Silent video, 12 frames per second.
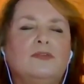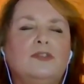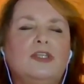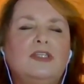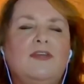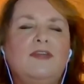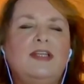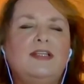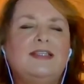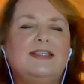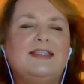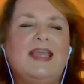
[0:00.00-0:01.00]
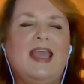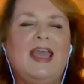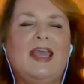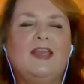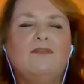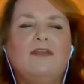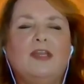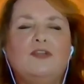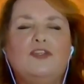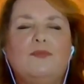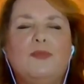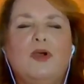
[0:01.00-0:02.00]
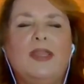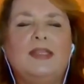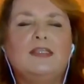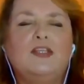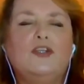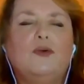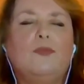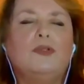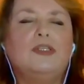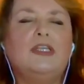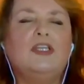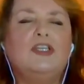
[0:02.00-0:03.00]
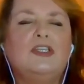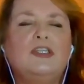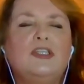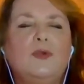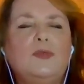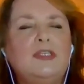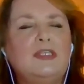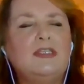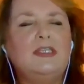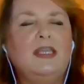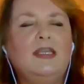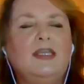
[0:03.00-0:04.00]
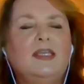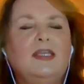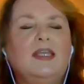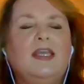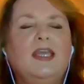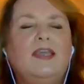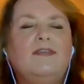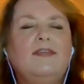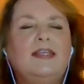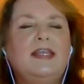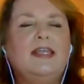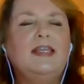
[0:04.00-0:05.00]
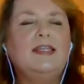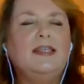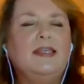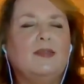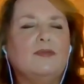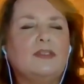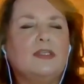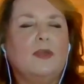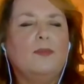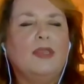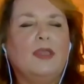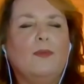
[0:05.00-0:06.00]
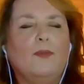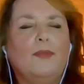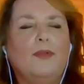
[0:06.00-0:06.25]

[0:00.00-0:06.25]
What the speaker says: just have a little scan around your mind and your body, just noticing if there's anything else coming up.